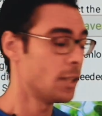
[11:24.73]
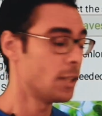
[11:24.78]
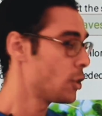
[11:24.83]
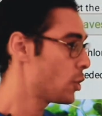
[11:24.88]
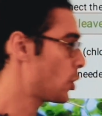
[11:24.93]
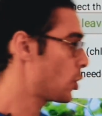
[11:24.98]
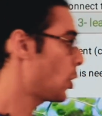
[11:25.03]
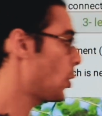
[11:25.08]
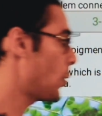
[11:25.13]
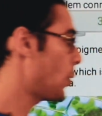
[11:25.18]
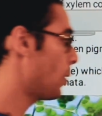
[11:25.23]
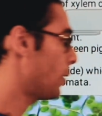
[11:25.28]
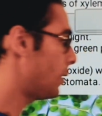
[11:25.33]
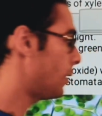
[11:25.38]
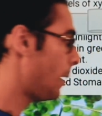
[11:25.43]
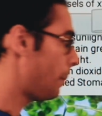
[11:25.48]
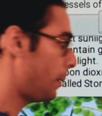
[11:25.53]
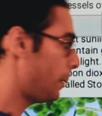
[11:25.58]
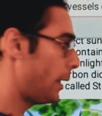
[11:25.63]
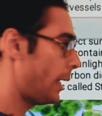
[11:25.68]
So
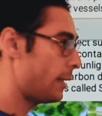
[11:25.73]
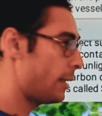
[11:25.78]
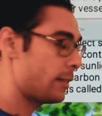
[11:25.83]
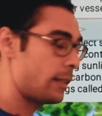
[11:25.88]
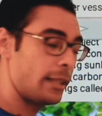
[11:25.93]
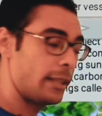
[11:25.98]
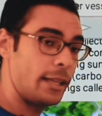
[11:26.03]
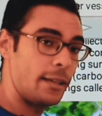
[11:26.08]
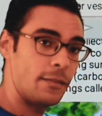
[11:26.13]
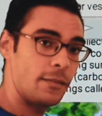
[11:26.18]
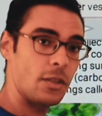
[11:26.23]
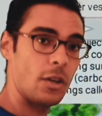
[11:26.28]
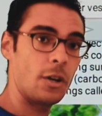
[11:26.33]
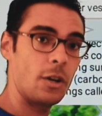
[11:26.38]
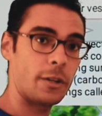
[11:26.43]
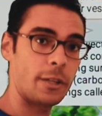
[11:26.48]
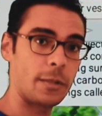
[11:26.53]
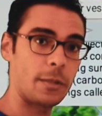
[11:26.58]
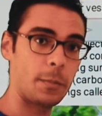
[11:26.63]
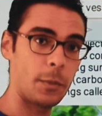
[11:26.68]
the plant leaves
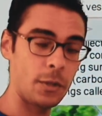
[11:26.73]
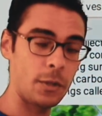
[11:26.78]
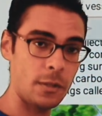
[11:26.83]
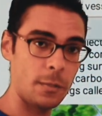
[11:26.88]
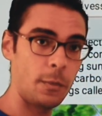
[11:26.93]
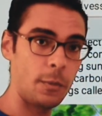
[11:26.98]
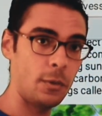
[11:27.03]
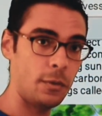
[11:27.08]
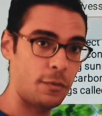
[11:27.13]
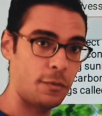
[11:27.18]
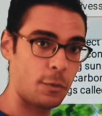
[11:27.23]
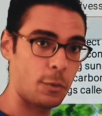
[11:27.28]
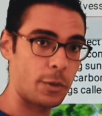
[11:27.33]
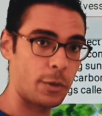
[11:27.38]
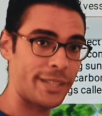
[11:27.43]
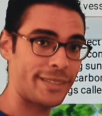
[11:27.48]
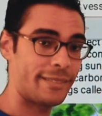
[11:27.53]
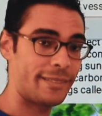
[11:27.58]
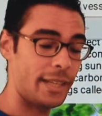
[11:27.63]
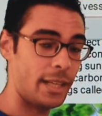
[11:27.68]
are responsible
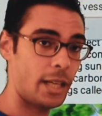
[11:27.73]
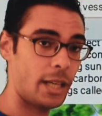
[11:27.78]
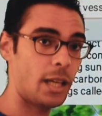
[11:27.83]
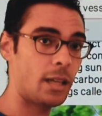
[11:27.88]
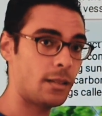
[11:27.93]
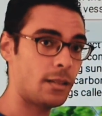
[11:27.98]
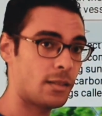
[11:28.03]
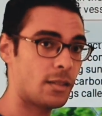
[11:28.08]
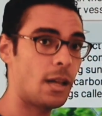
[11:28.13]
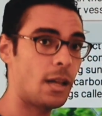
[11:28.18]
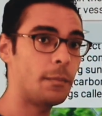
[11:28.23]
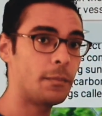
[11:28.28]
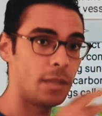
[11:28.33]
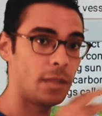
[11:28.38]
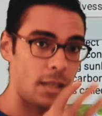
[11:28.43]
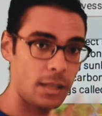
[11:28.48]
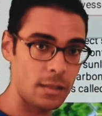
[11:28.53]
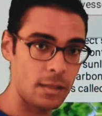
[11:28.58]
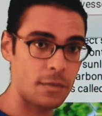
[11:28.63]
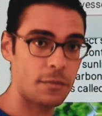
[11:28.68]
for taking some
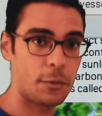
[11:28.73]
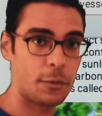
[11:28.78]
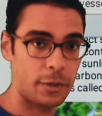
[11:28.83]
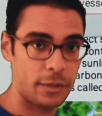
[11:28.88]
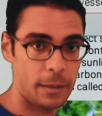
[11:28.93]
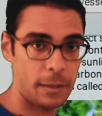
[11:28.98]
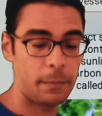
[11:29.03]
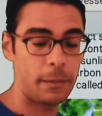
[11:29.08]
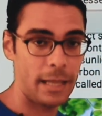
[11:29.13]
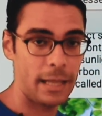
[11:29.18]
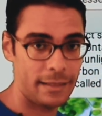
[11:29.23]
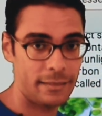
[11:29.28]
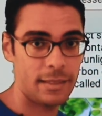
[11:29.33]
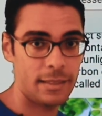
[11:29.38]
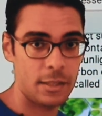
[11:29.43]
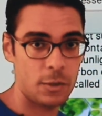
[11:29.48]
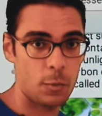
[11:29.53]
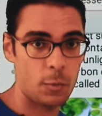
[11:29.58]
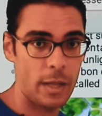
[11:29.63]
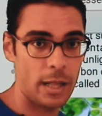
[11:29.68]
needs for the plant
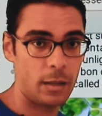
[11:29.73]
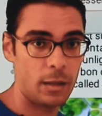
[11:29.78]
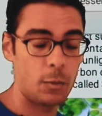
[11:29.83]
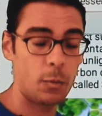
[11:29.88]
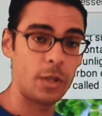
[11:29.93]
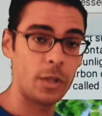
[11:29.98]
as well,